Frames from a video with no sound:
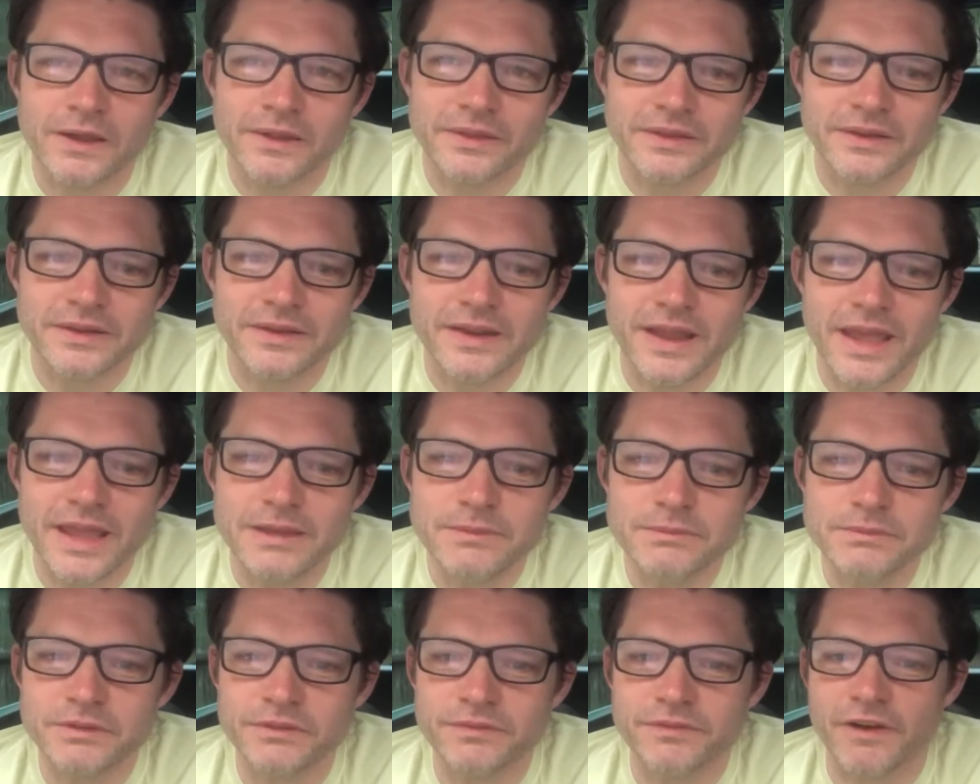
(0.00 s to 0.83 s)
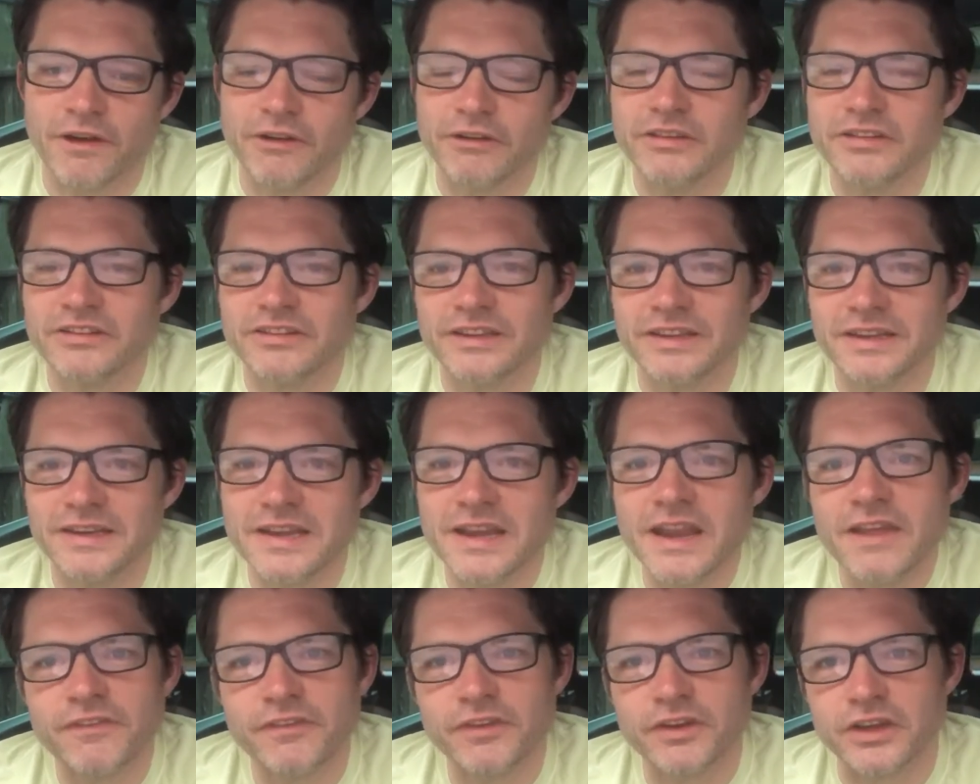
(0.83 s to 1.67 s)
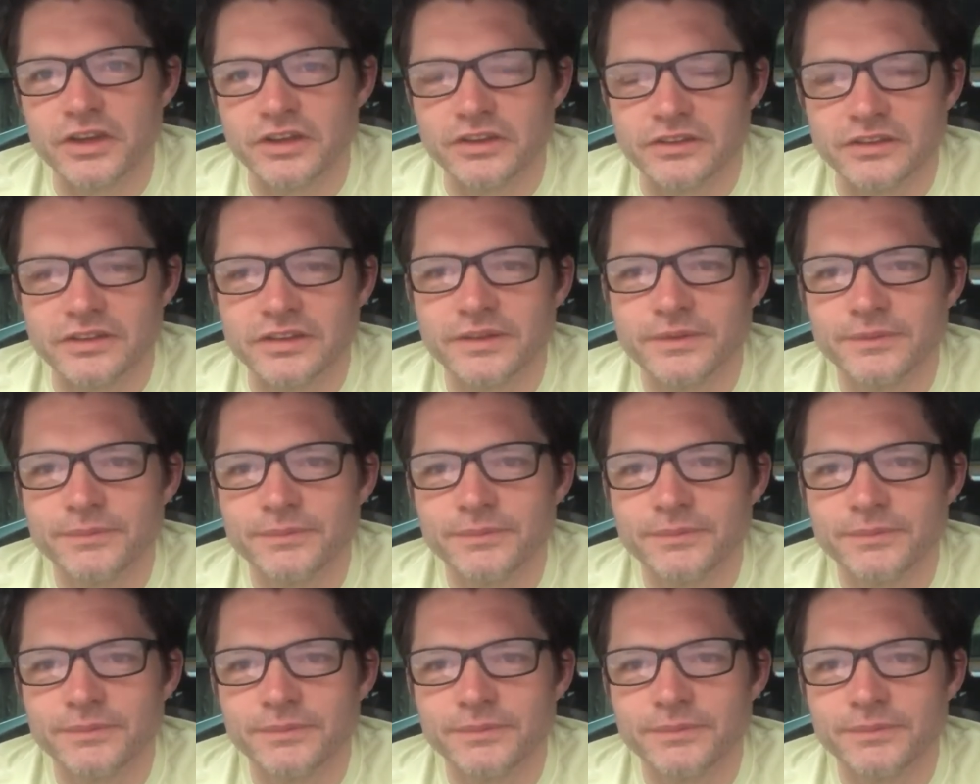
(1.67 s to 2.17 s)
that names are very significant.